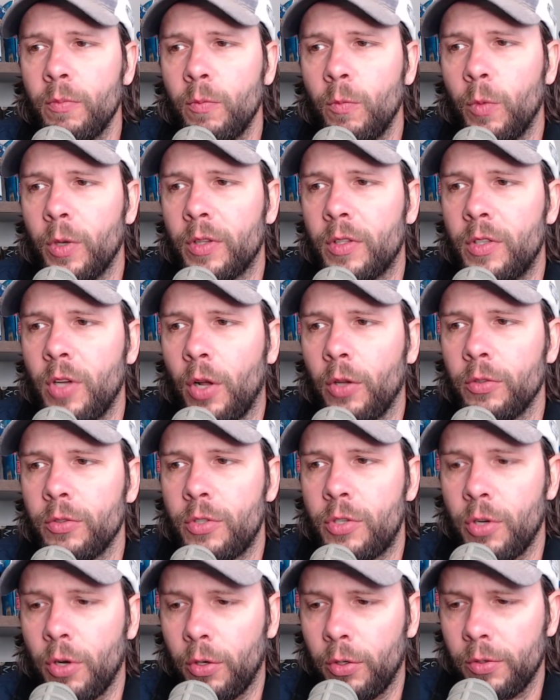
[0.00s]
with Dalton
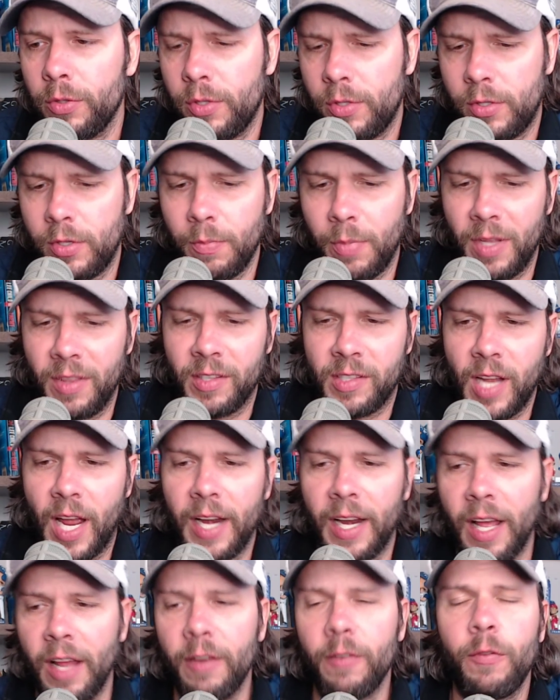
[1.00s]
Schultz to be the tight
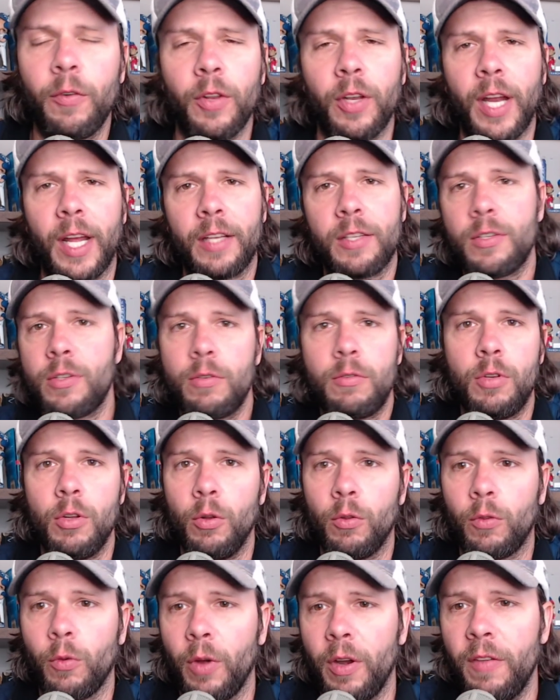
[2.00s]
end for the next 2,
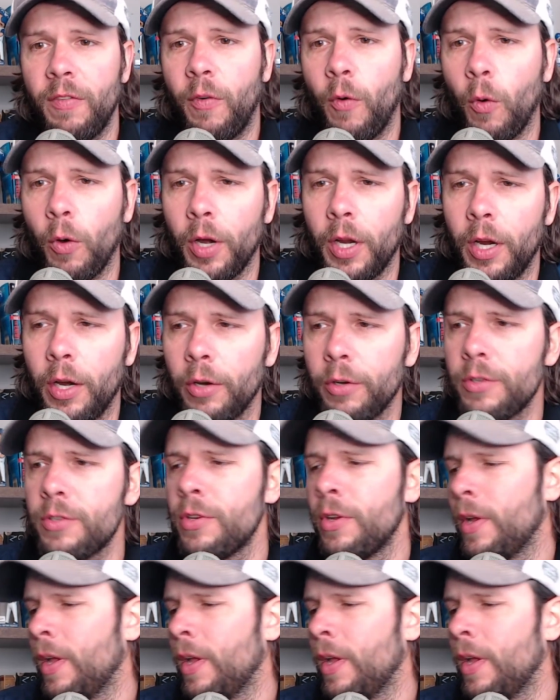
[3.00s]
3, 4 years.